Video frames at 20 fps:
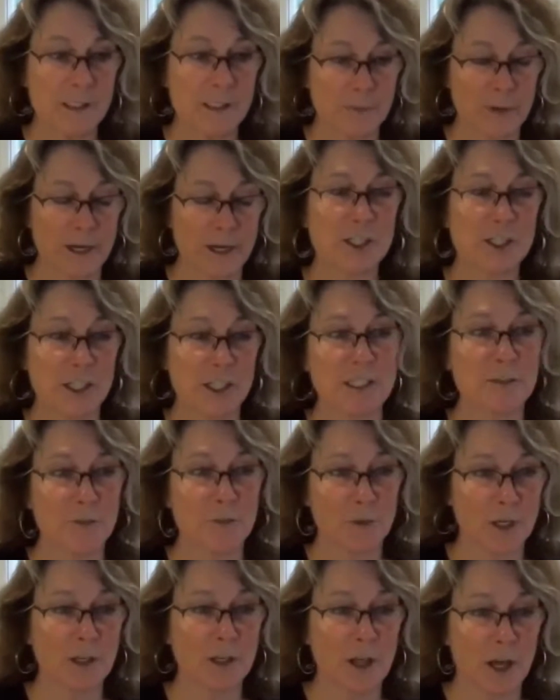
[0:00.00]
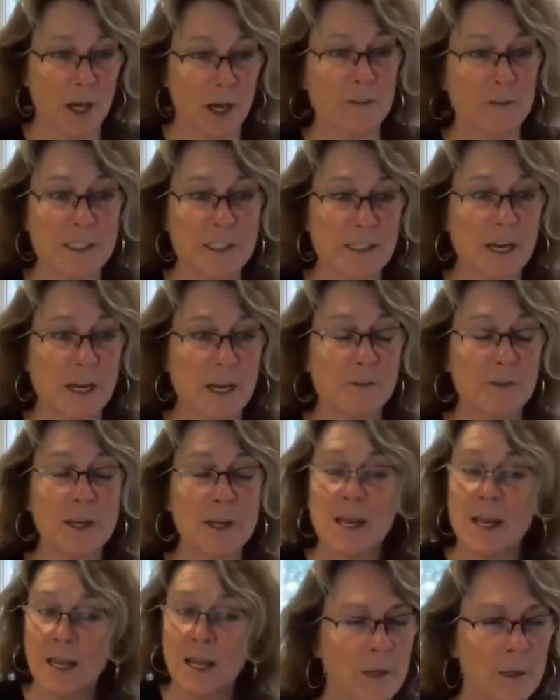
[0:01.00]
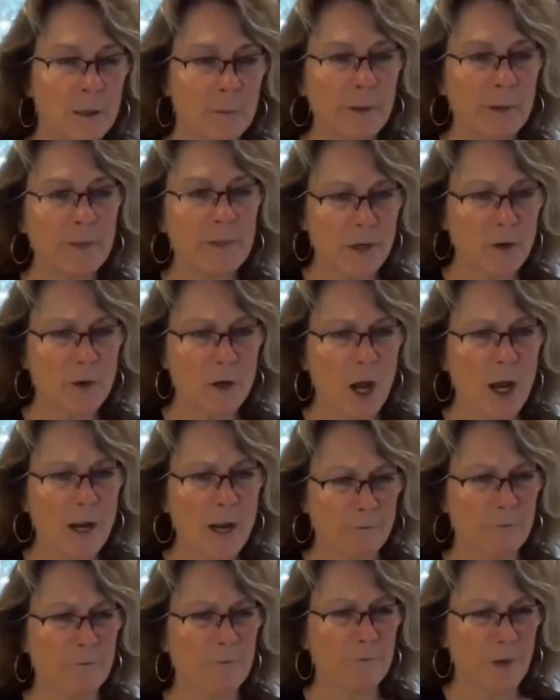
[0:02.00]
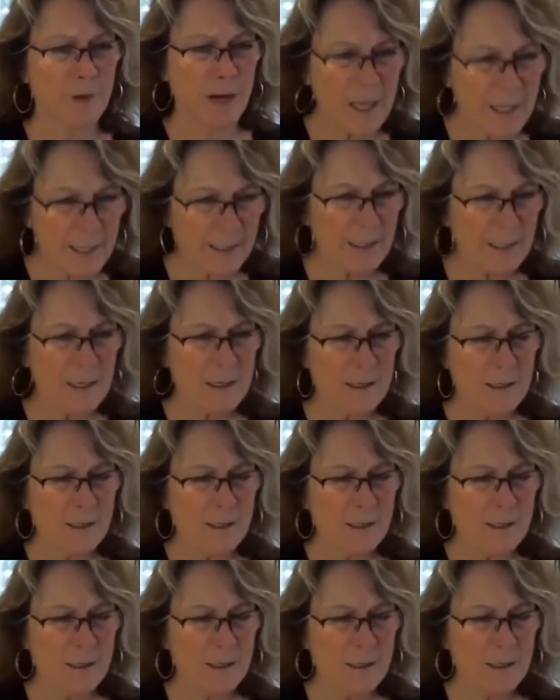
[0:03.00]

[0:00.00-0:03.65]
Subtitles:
spreadsheets for a lot of stuff, but they're not fun.